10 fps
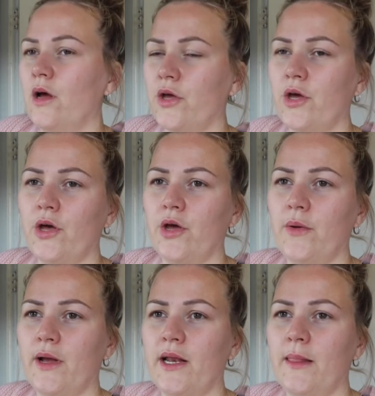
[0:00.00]
I could go
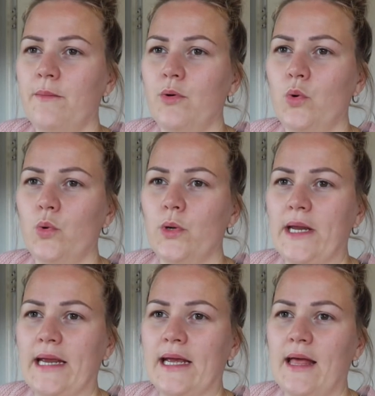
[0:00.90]
quickly in the
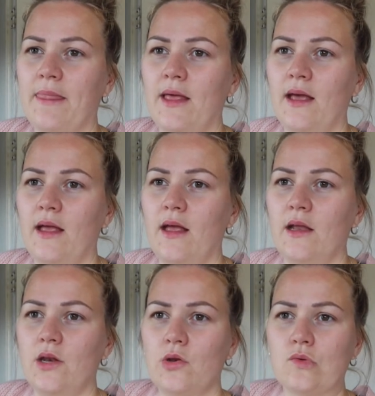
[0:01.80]
morning and
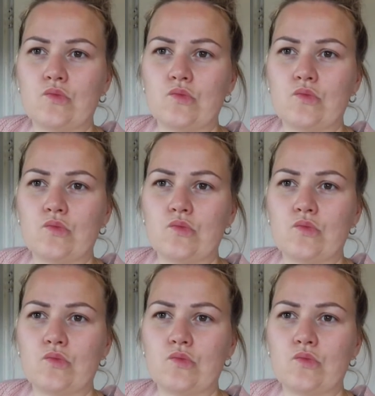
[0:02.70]
then